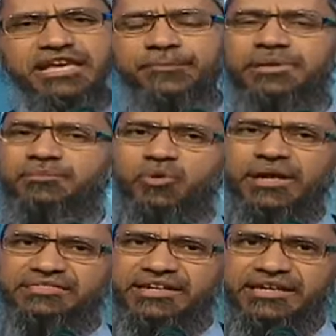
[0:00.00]
chapter number
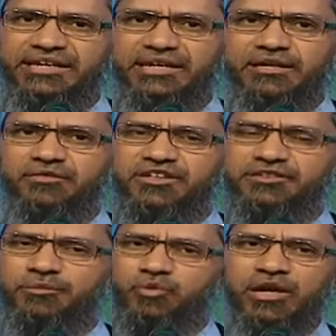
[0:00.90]
23, verse
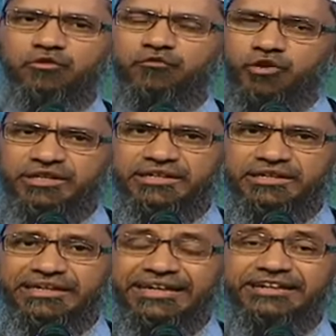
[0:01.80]
number 12 to
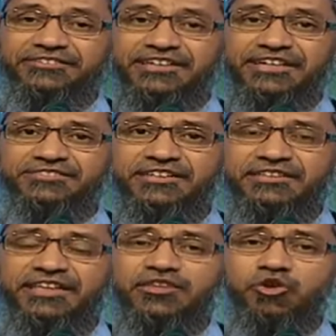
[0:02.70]
14. It says
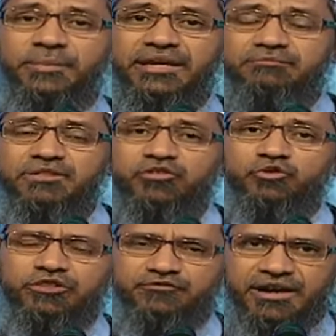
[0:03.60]
that the human, we were
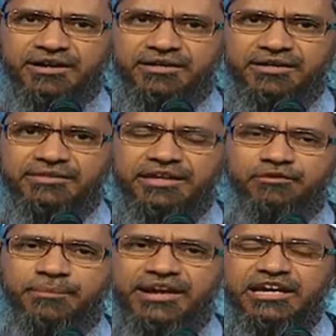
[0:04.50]
nutfa, then
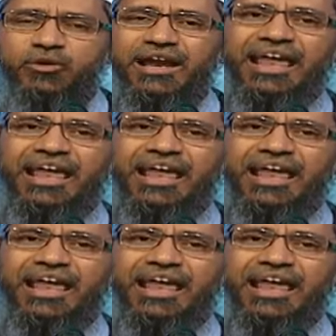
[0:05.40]
we made it into an